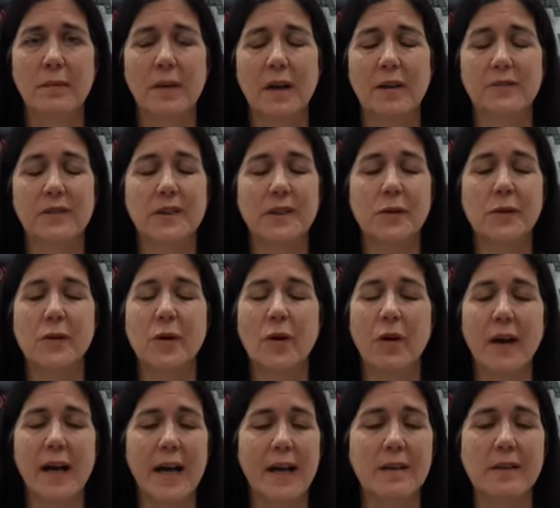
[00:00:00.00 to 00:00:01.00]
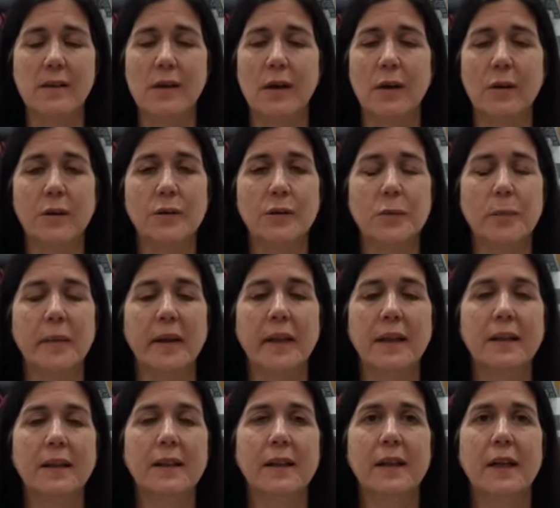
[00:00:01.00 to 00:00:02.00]
I've still got a head cold,
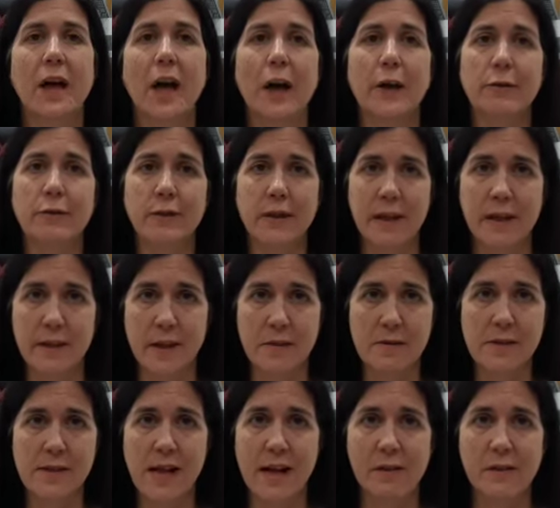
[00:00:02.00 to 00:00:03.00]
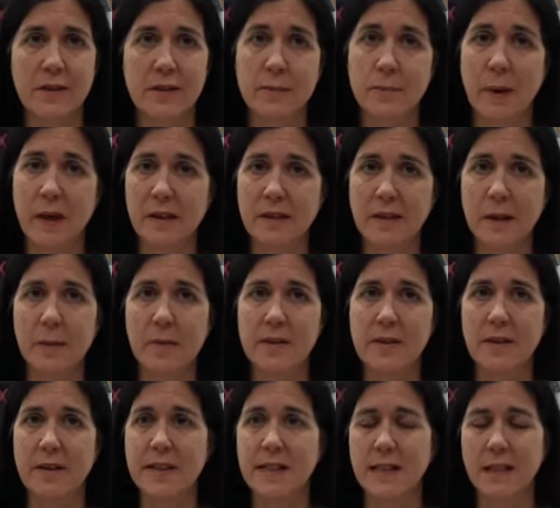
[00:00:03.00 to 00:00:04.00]
but hopefully I don't sound as bunged up as
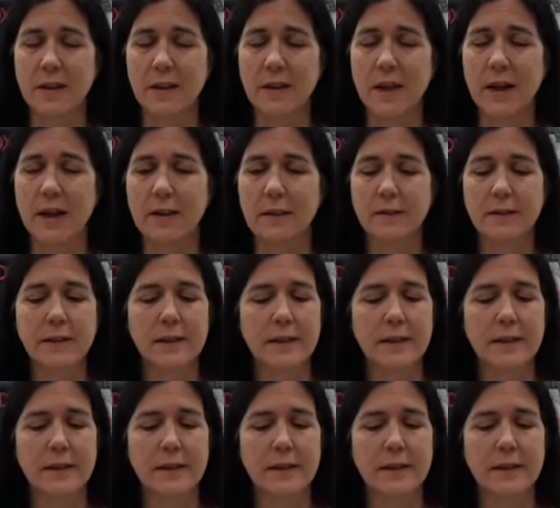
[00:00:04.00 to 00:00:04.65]
I did then.